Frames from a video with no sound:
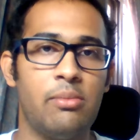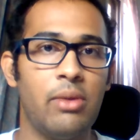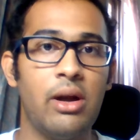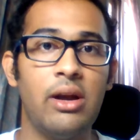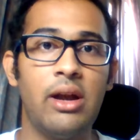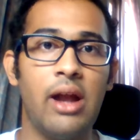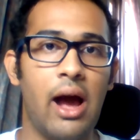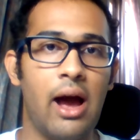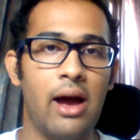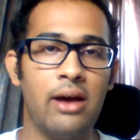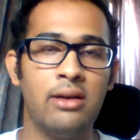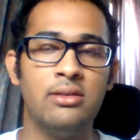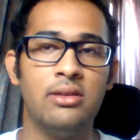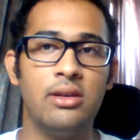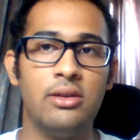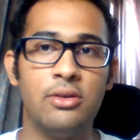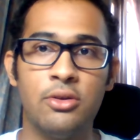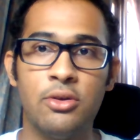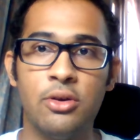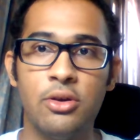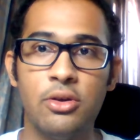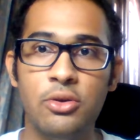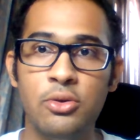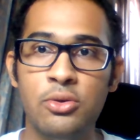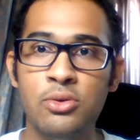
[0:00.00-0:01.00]
But
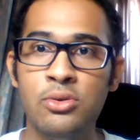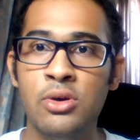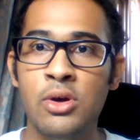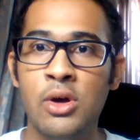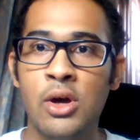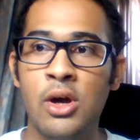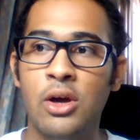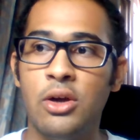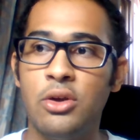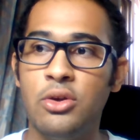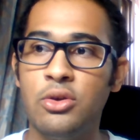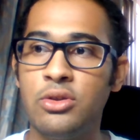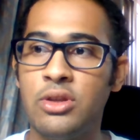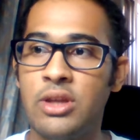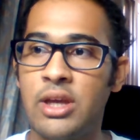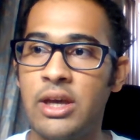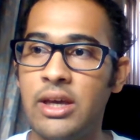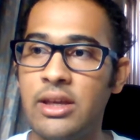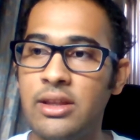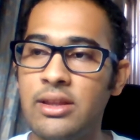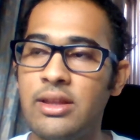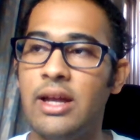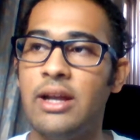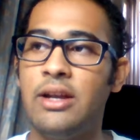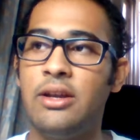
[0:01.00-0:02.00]
you
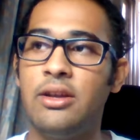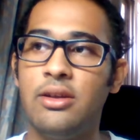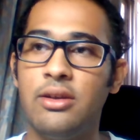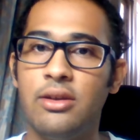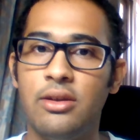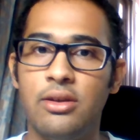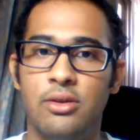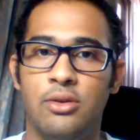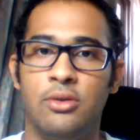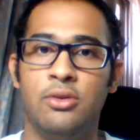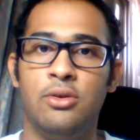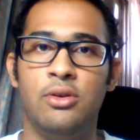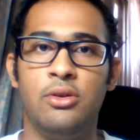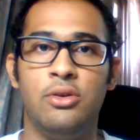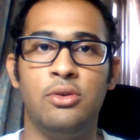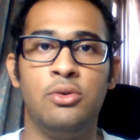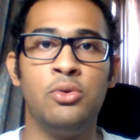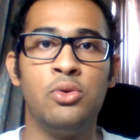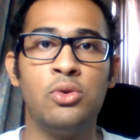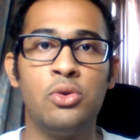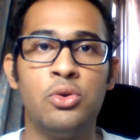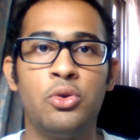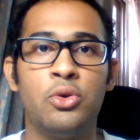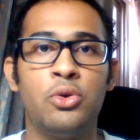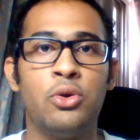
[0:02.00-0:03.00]
think that
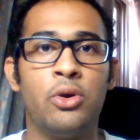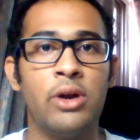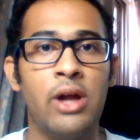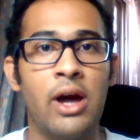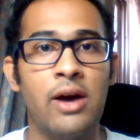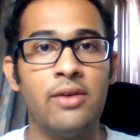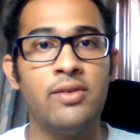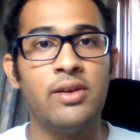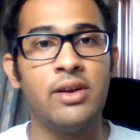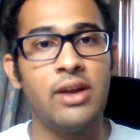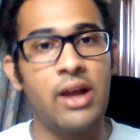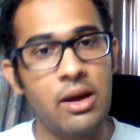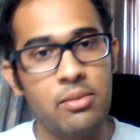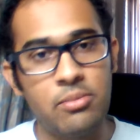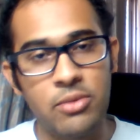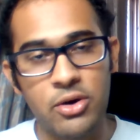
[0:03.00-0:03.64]
you don't have the time,